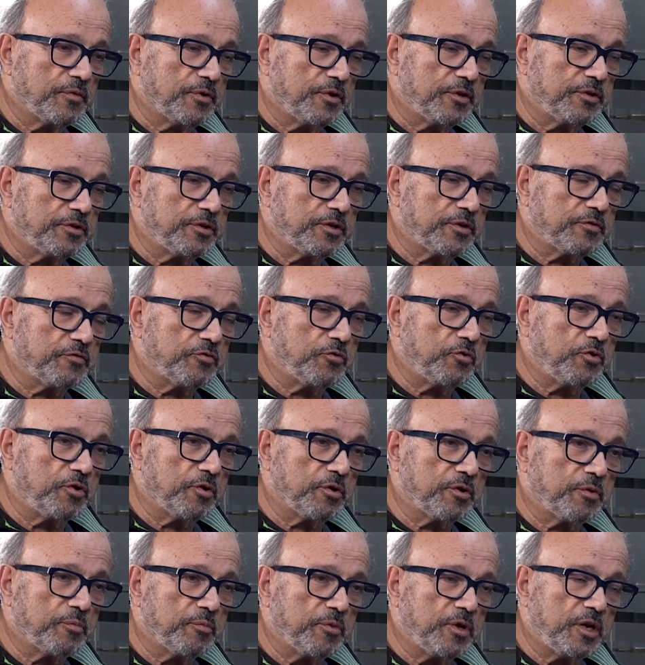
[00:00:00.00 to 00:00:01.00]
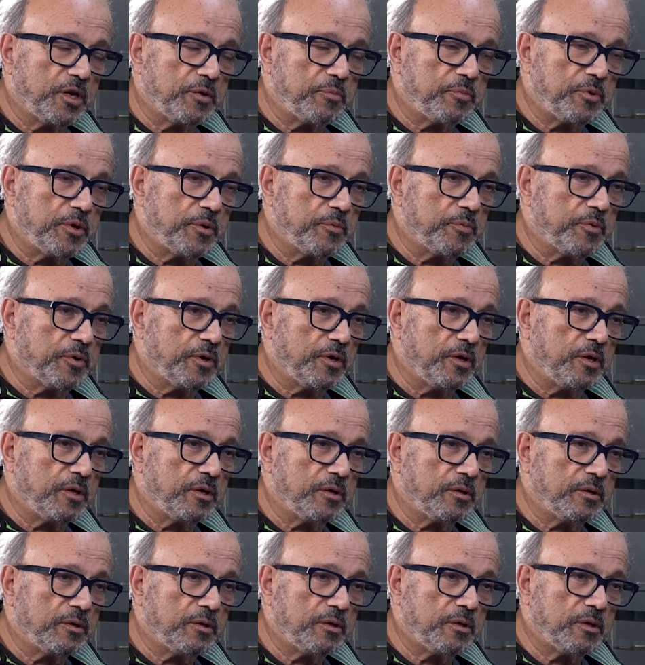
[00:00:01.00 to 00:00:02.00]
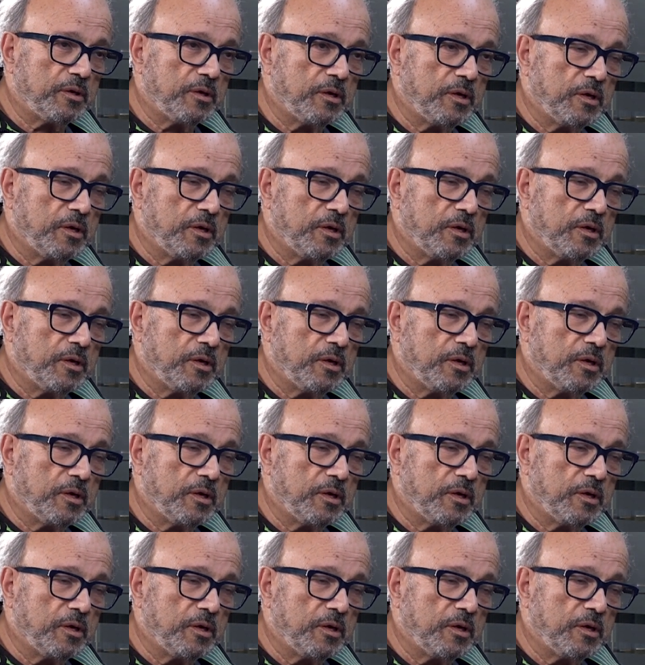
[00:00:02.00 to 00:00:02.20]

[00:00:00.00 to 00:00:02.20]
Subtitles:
interviewing many people,